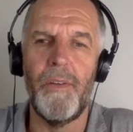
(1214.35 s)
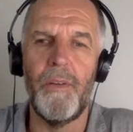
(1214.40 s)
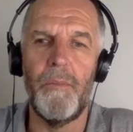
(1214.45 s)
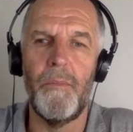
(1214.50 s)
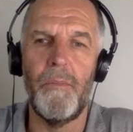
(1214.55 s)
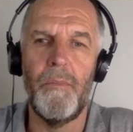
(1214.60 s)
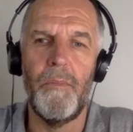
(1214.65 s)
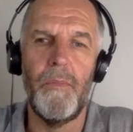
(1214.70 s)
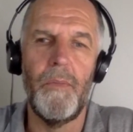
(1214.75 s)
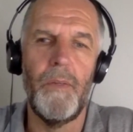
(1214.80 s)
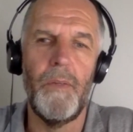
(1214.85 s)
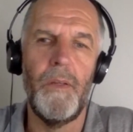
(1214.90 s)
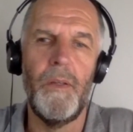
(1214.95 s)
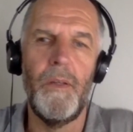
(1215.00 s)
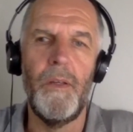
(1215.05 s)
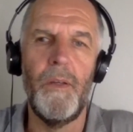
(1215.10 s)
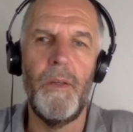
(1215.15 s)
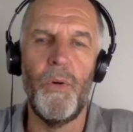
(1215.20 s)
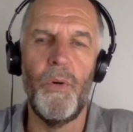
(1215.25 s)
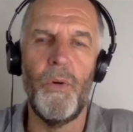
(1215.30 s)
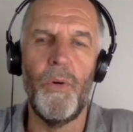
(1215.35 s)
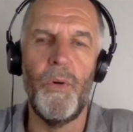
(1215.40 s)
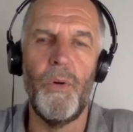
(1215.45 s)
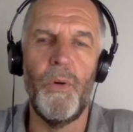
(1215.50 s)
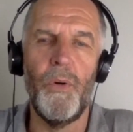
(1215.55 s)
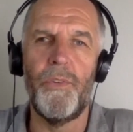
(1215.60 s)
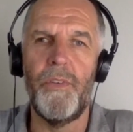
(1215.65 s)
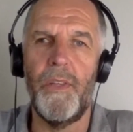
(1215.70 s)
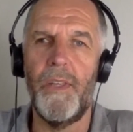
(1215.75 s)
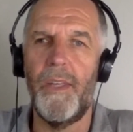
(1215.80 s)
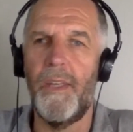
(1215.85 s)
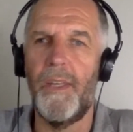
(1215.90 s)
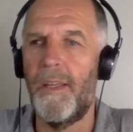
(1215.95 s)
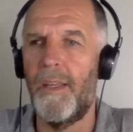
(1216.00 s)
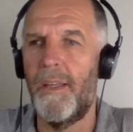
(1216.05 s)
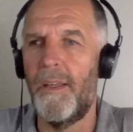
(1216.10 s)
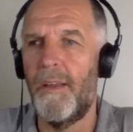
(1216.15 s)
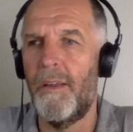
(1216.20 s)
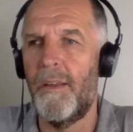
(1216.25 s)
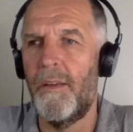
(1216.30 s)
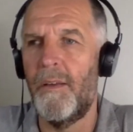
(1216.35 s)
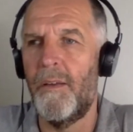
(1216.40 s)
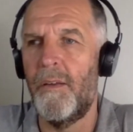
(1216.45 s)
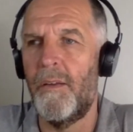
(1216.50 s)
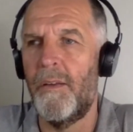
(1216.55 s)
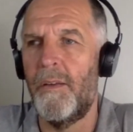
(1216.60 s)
But what's the